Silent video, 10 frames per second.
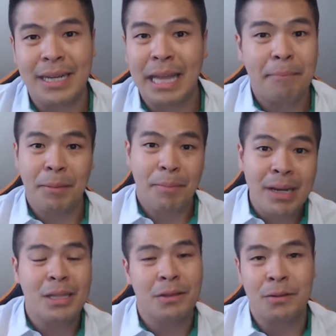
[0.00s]

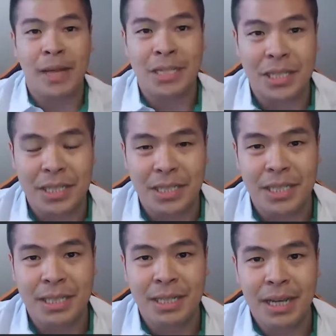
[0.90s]
adaptability to that change.